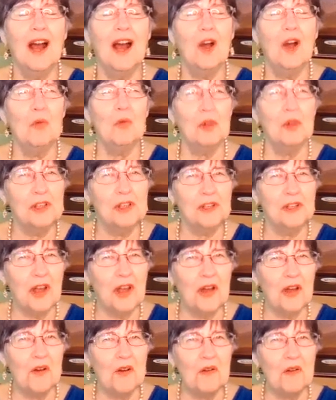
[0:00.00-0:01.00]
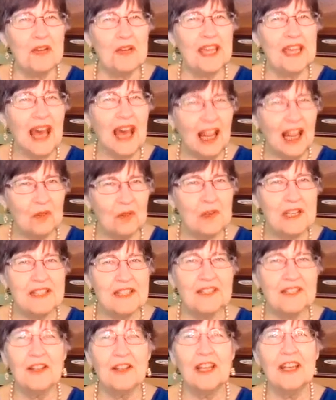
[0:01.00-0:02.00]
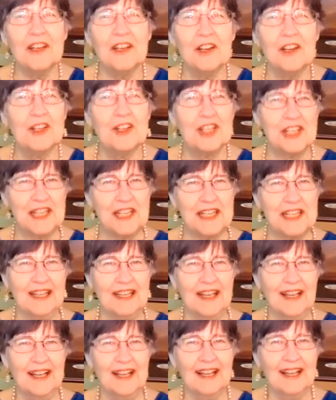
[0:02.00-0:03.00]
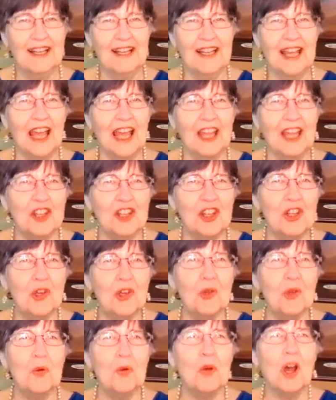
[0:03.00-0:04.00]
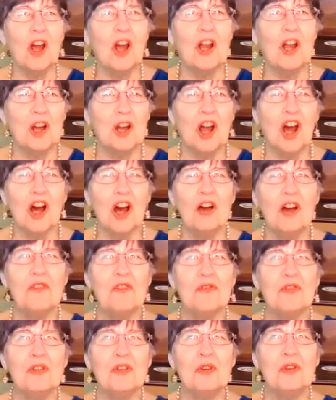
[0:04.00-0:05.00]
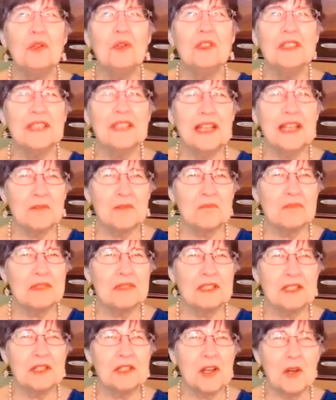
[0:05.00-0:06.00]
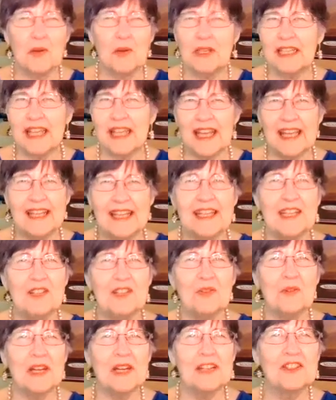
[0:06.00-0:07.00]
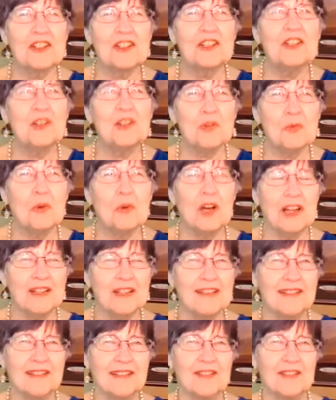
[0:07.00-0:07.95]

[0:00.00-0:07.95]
"Well, calories are energy, and you are all fueled up to go in any direction you want."